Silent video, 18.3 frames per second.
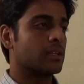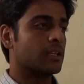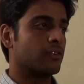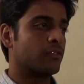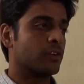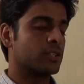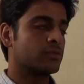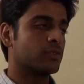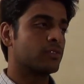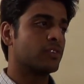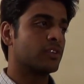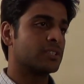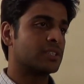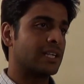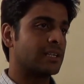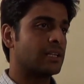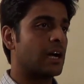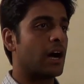The first one
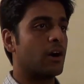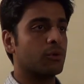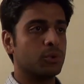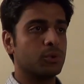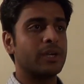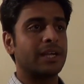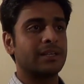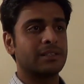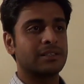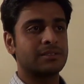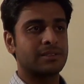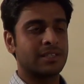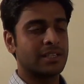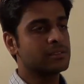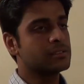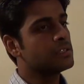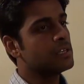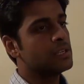was that how do you handle
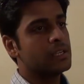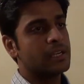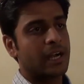stress?